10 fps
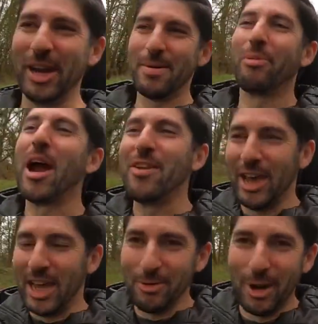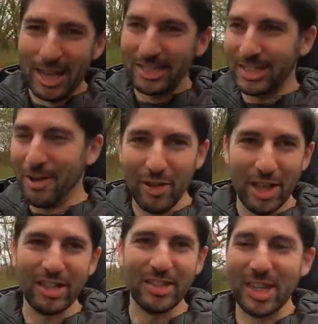gonna brave it anyway, stuff
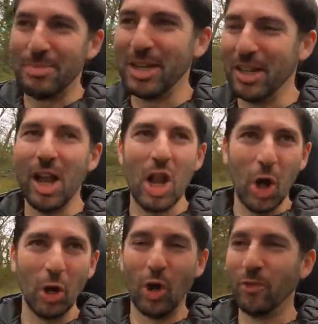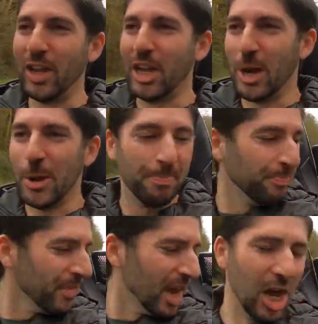it. This is gonna be a long video.
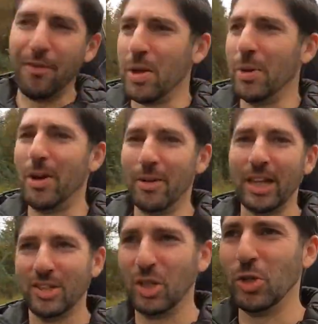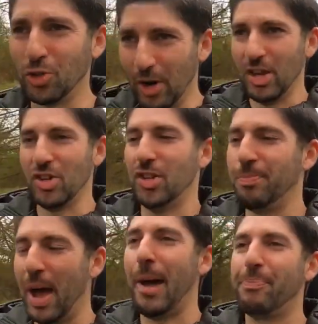Hopefully we don't get too drenched,
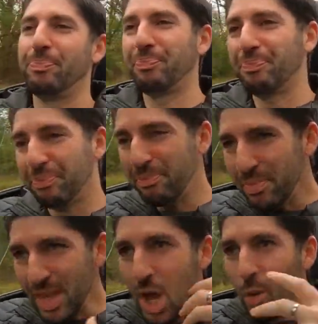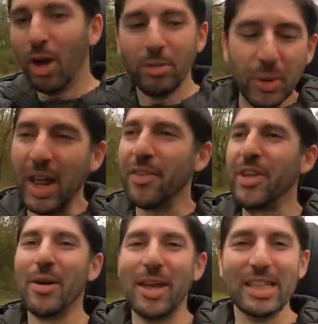but welcome to another video. And